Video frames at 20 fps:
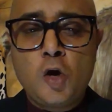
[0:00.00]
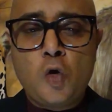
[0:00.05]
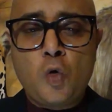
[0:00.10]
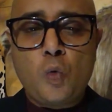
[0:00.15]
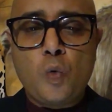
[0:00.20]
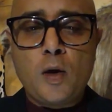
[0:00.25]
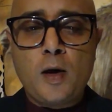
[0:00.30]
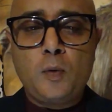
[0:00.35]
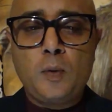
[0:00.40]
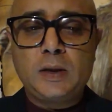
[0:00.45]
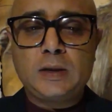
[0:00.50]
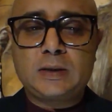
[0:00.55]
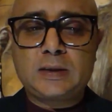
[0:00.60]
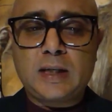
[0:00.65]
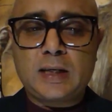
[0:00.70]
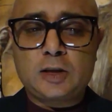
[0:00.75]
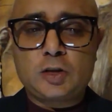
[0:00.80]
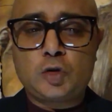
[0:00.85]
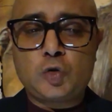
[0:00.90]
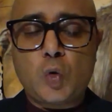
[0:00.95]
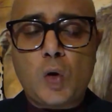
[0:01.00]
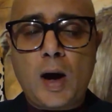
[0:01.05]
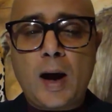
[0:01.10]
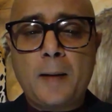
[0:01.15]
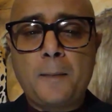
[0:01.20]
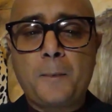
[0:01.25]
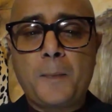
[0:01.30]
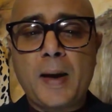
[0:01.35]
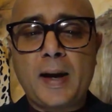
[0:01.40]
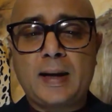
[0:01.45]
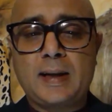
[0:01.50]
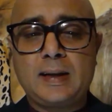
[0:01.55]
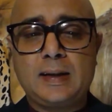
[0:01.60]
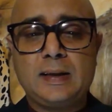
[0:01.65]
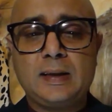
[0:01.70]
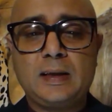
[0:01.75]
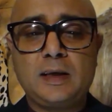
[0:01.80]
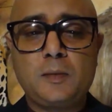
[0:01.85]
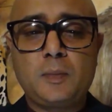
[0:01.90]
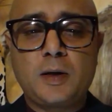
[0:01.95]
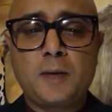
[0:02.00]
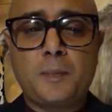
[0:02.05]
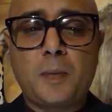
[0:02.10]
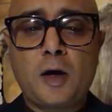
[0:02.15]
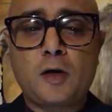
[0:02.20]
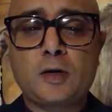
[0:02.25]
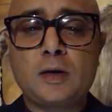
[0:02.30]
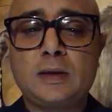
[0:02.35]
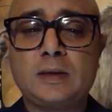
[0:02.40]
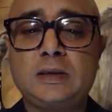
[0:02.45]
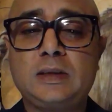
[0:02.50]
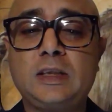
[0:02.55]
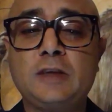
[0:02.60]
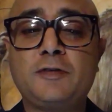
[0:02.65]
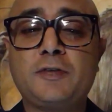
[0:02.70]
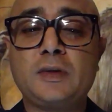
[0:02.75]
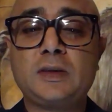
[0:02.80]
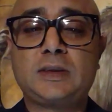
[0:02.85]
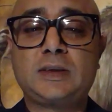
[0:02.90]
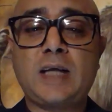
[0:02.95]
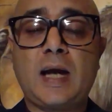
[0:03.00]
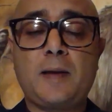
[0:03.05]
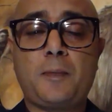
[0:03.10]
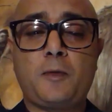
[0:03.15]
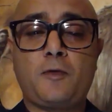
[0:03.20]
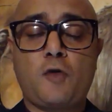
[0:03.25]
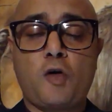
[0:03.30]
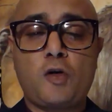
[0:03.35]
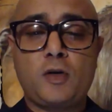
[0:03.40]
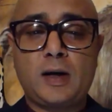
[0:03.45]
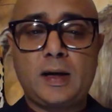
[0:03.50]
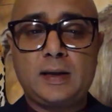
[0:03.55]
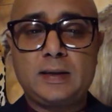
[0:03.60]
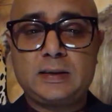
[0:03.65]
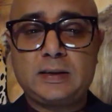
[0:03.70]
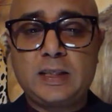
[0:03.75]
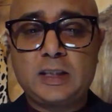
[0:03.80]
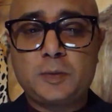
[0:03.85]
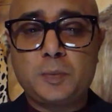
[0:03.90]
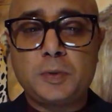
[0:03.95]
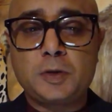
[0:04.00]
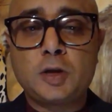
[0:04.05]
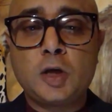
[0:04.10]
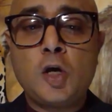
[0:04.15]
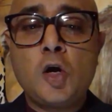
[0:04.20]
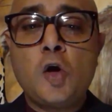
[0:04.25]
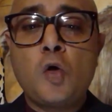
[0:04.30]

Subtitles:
where we started to unpack a little bit about the different type of online assessments,